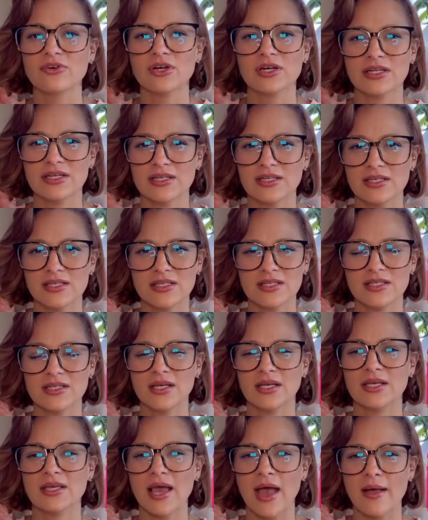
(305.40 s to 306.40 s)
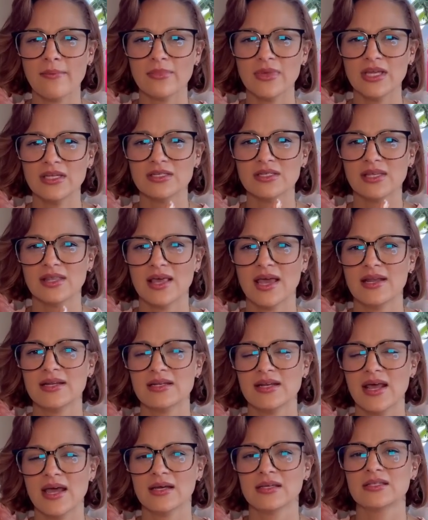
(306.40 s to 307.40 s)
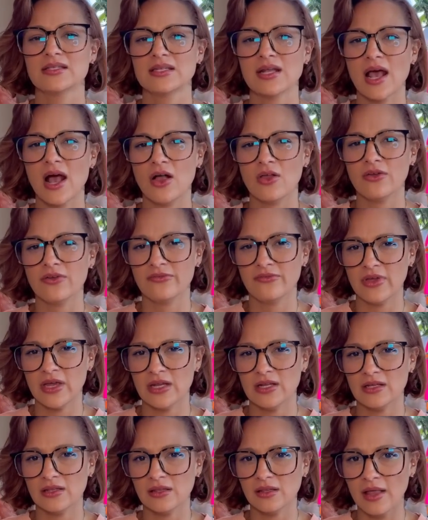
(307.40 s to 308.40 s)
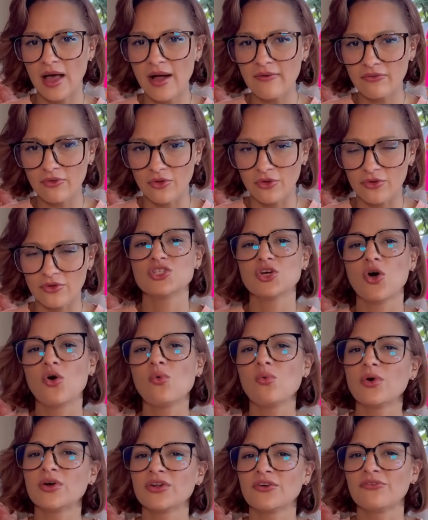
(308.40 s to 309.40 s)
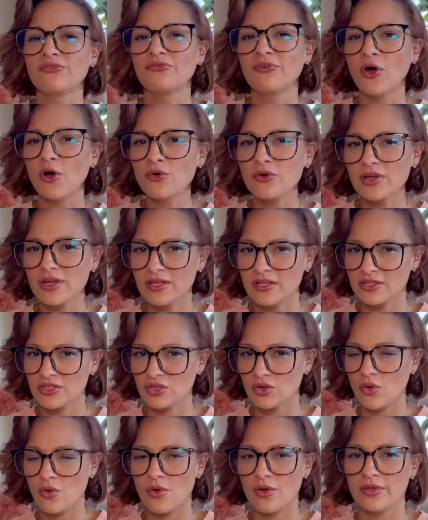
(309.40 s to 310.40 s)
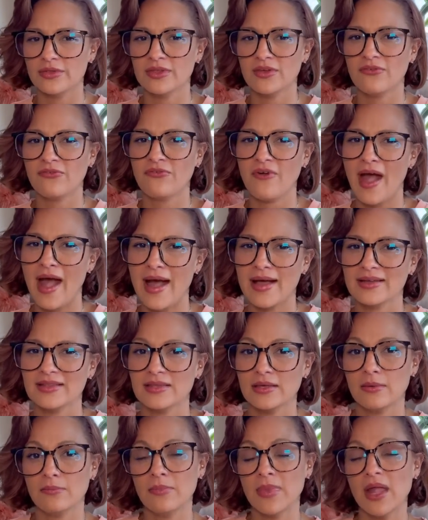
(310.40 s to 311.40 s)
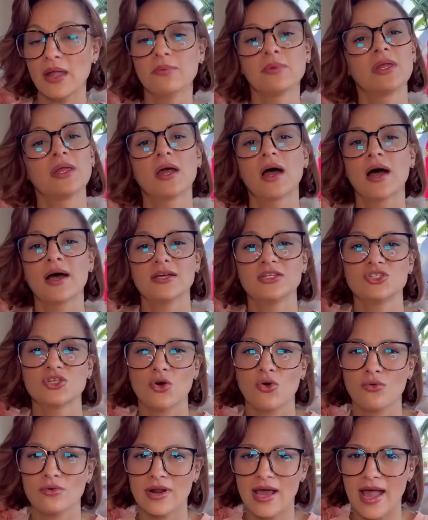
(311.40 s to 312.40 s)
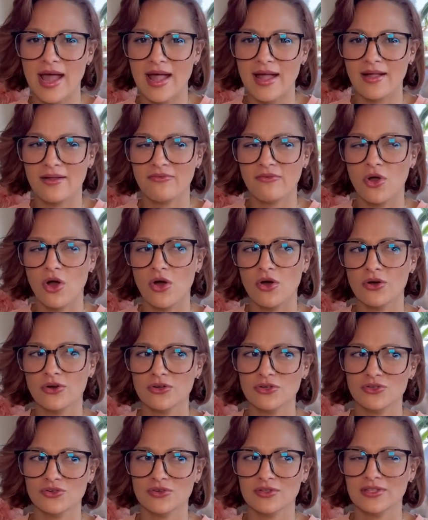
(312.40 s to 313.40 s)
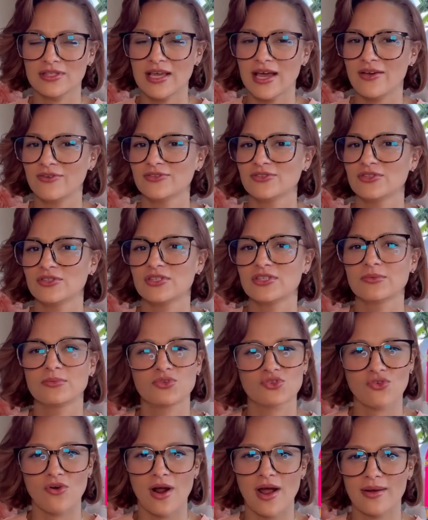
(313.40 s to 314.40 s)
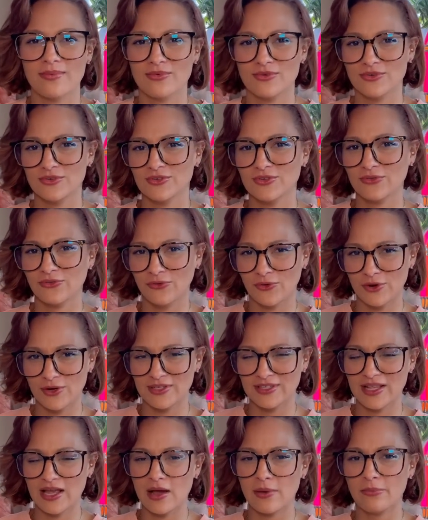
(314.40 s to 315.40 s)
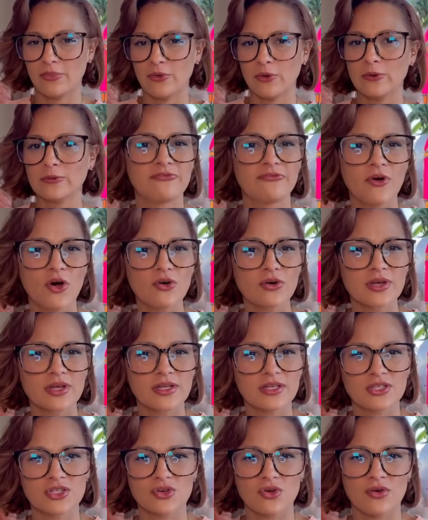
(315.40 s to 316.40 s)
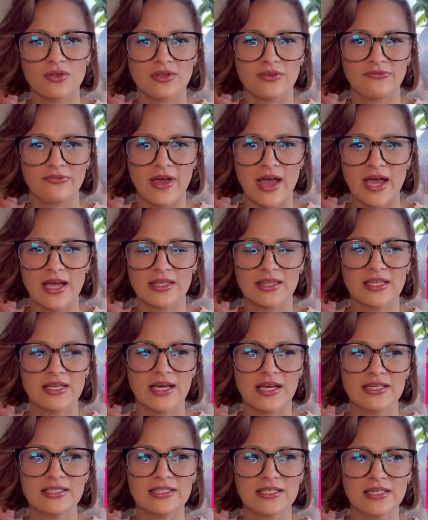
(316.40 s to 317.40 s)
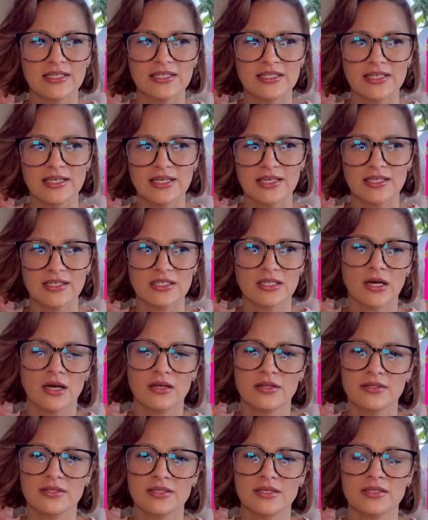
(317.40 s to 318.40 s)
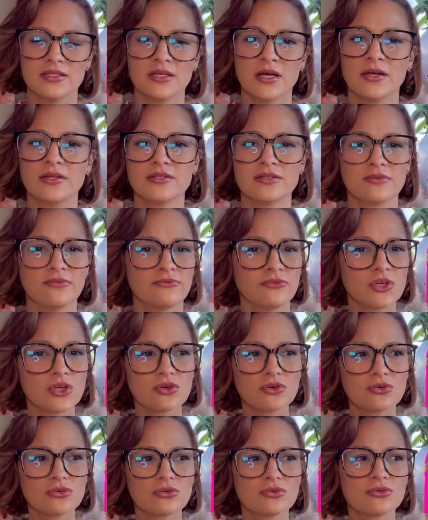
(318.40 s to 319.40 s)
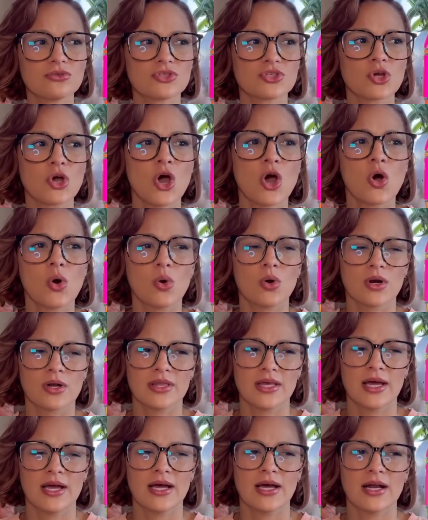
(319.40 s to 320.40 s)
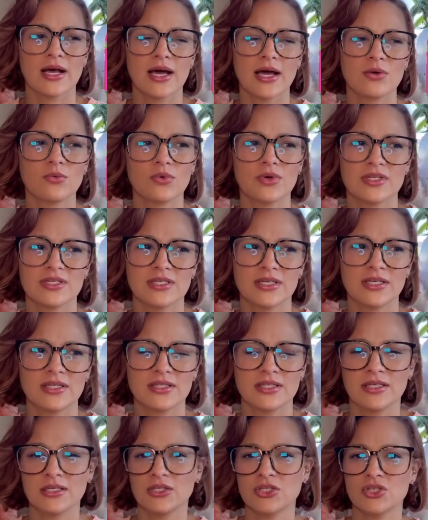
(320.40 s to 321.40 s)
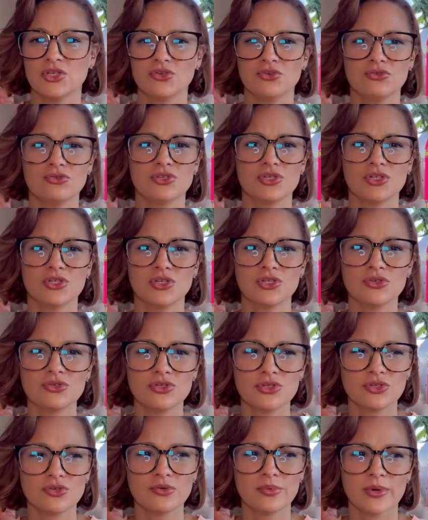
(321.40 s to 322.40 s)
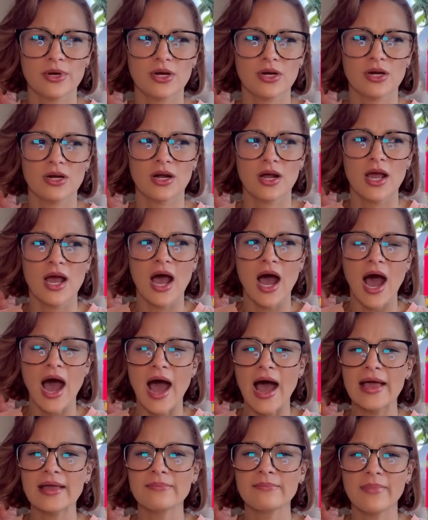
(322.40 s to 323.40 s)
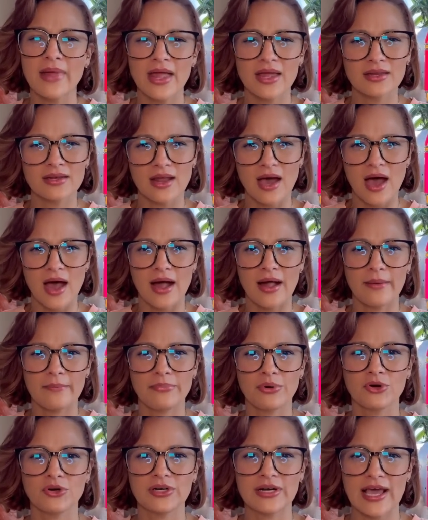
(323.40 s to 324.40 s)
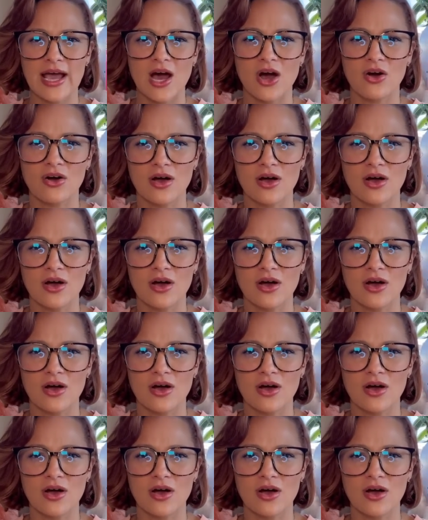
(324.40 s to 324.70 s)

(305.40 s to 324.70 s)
it is to get me to that next elevated level. Don't want to focus on the fact that maybe I don't have 100,000 subscribers, for example. Focused on the fact that I didn't get tons and tons of views, or that I wasn't this huge YouTuber. I may not put out